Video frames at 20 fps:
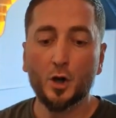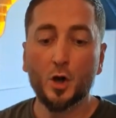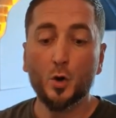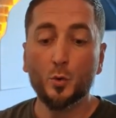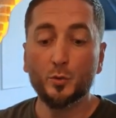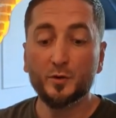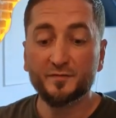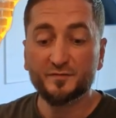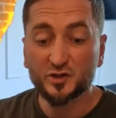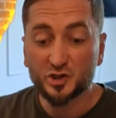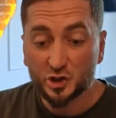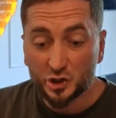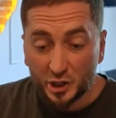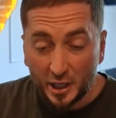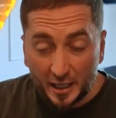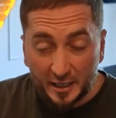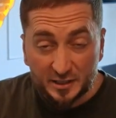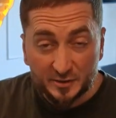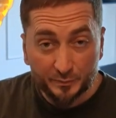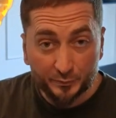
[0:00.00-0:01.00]
We've
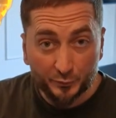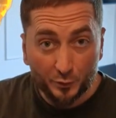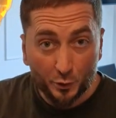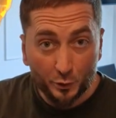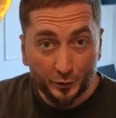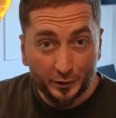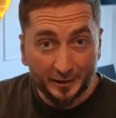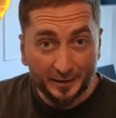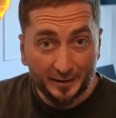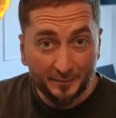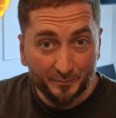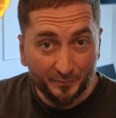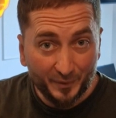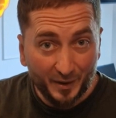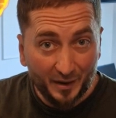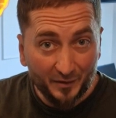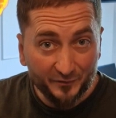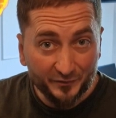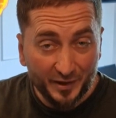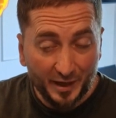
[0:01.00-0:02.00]
just broken
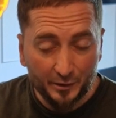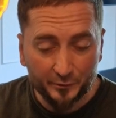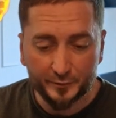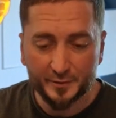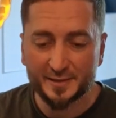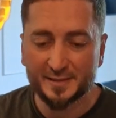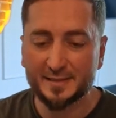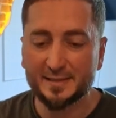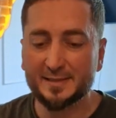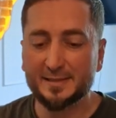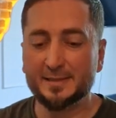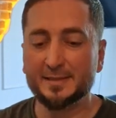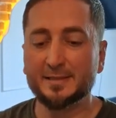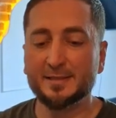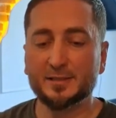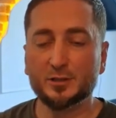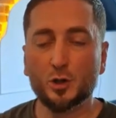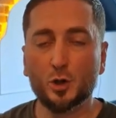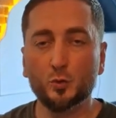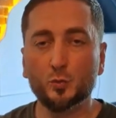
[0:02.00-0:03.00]
above that
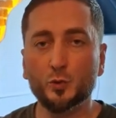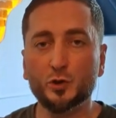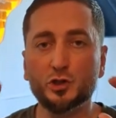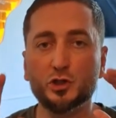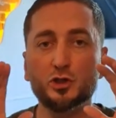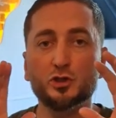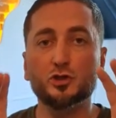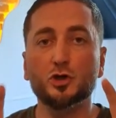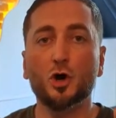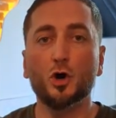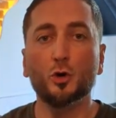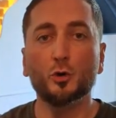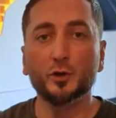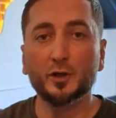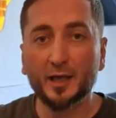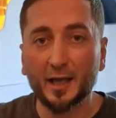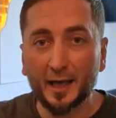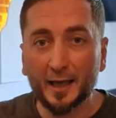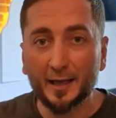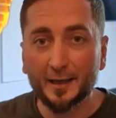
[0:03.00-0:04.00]
resistance zone, which is
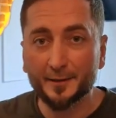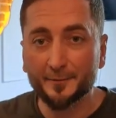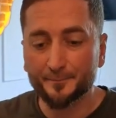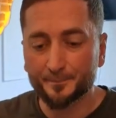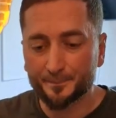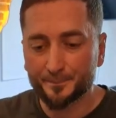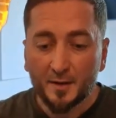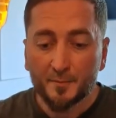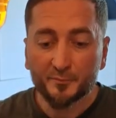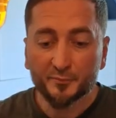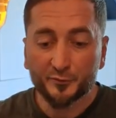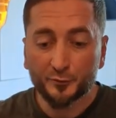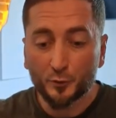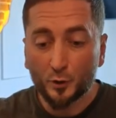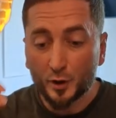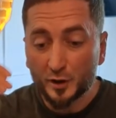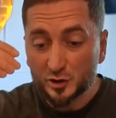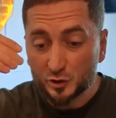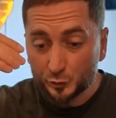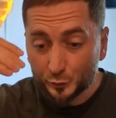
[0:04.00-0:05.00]
okay.
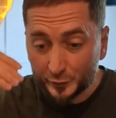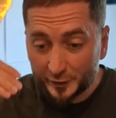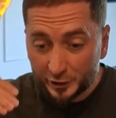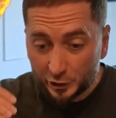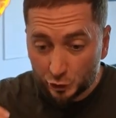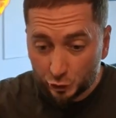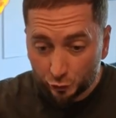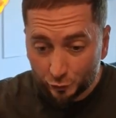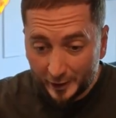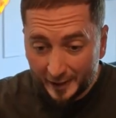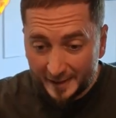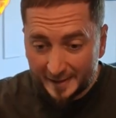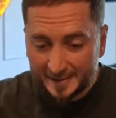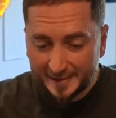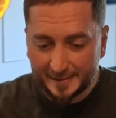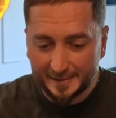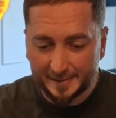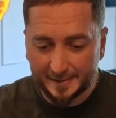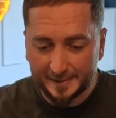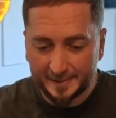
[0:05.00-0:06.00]
Price
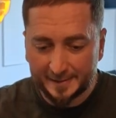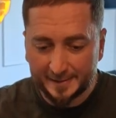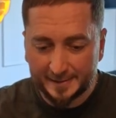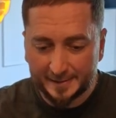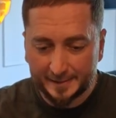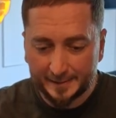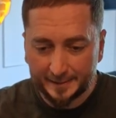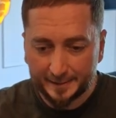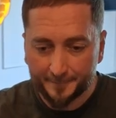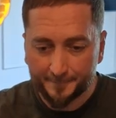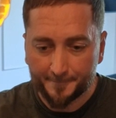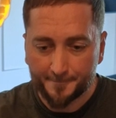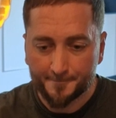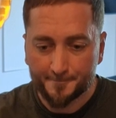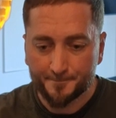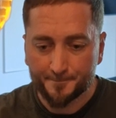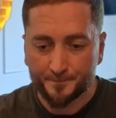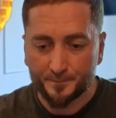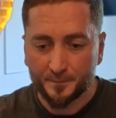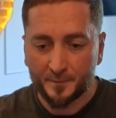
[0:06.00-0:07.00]
retraces,
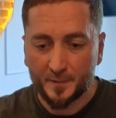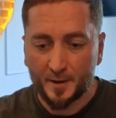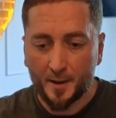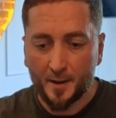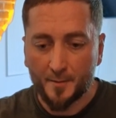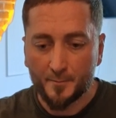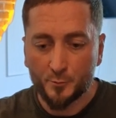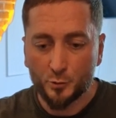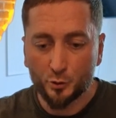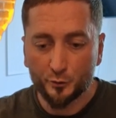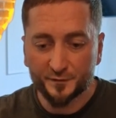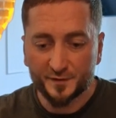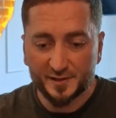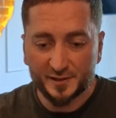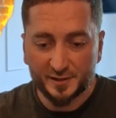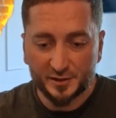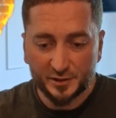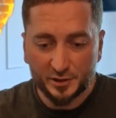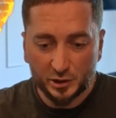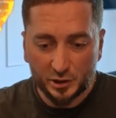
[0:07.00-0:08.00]
moves
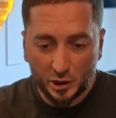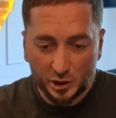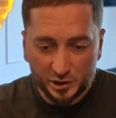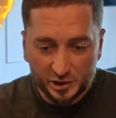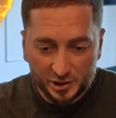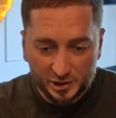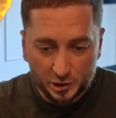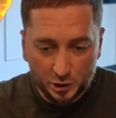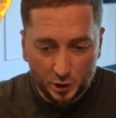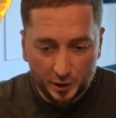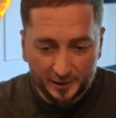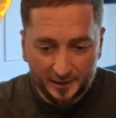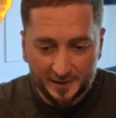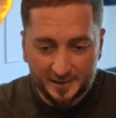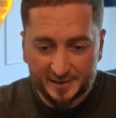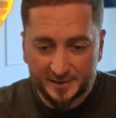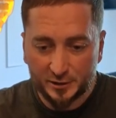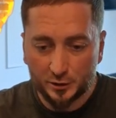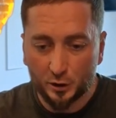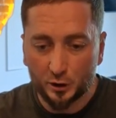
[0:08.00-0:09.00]

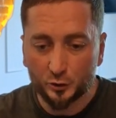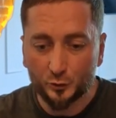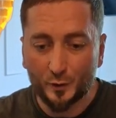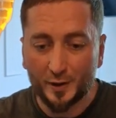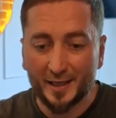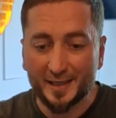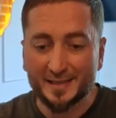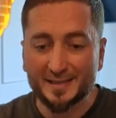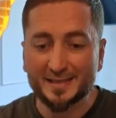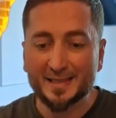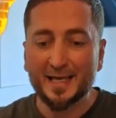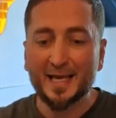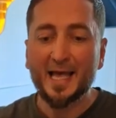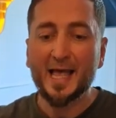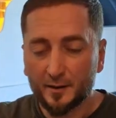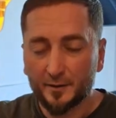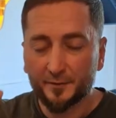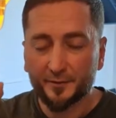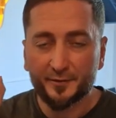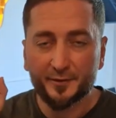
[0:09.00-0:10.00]
slightly sideways.
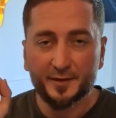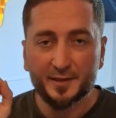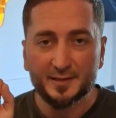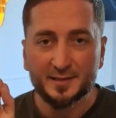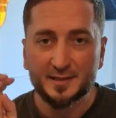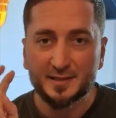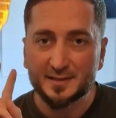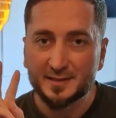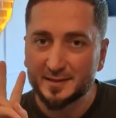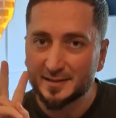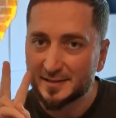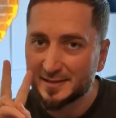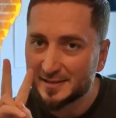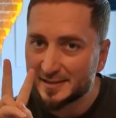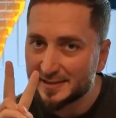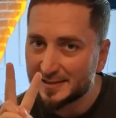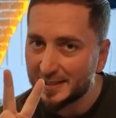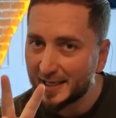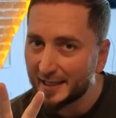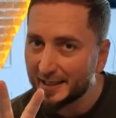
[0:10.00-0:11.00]
This is the
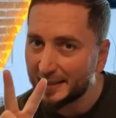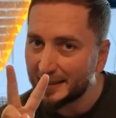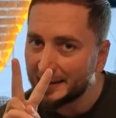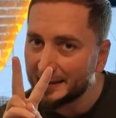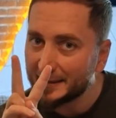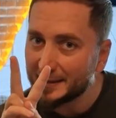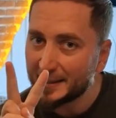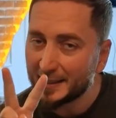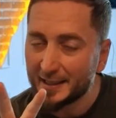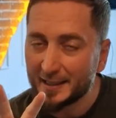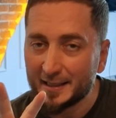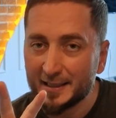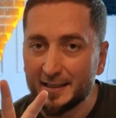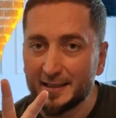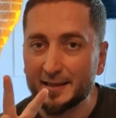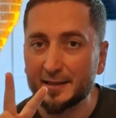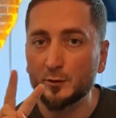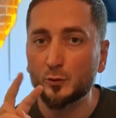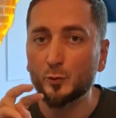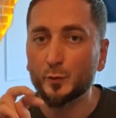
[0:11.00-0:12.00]
second
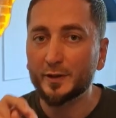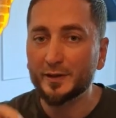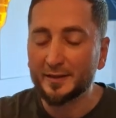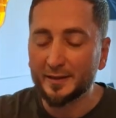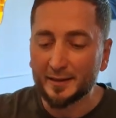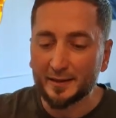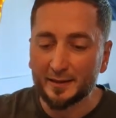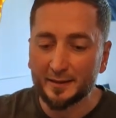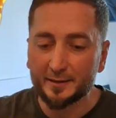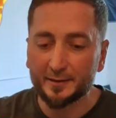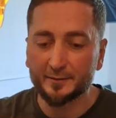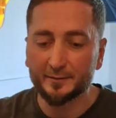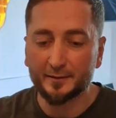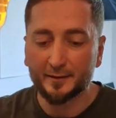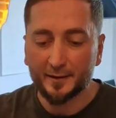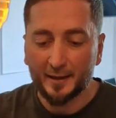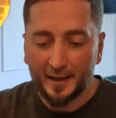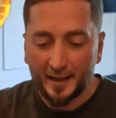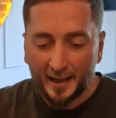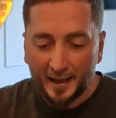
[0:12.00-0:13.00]
key that we
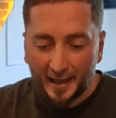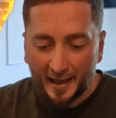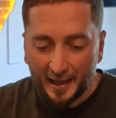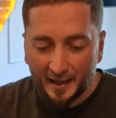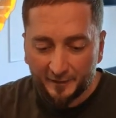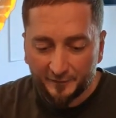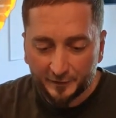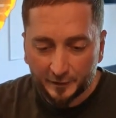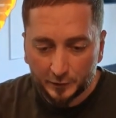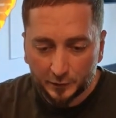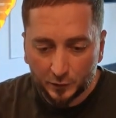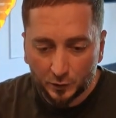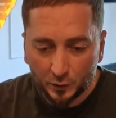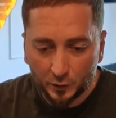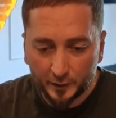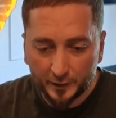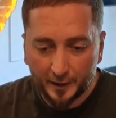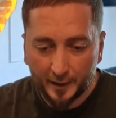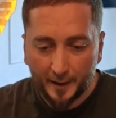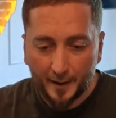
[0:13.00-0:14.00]
needed. Have a look.